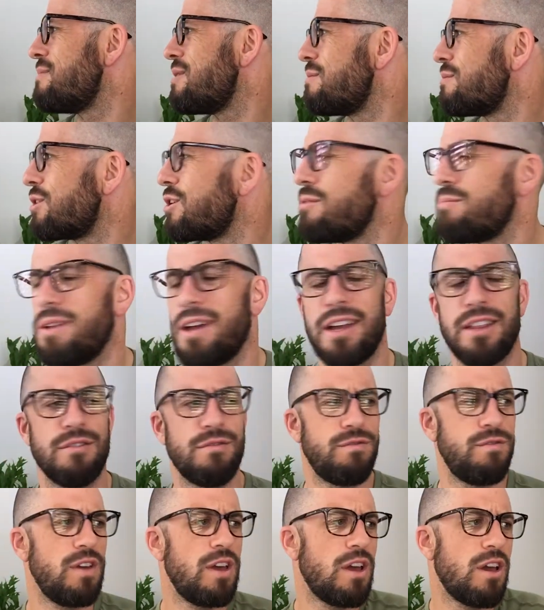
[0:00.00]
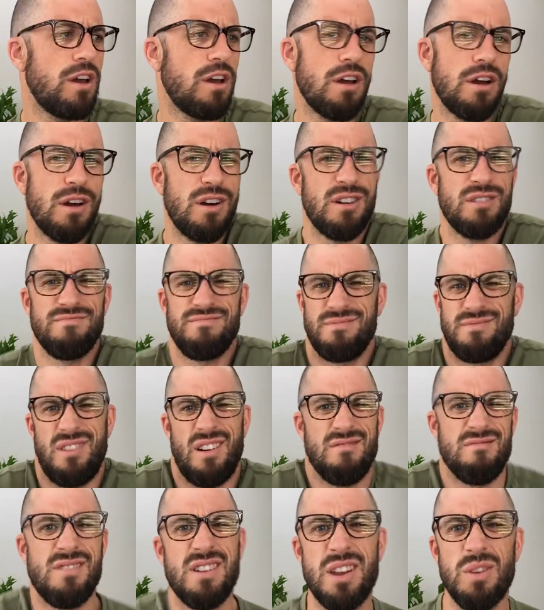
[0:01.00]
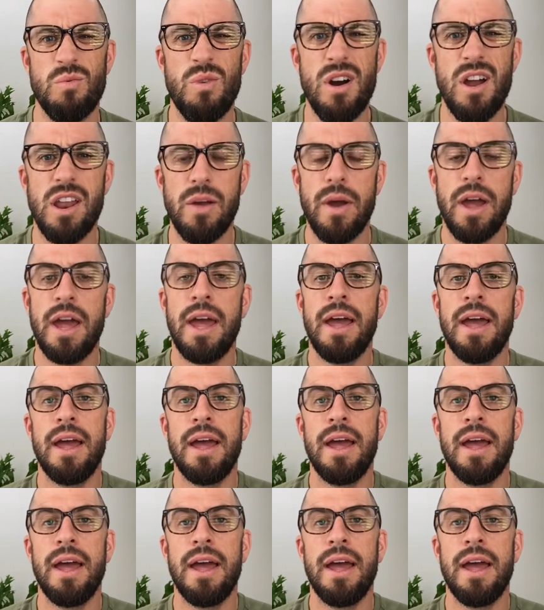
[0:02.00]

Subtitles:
I'm good playing the field, don't really want anyone.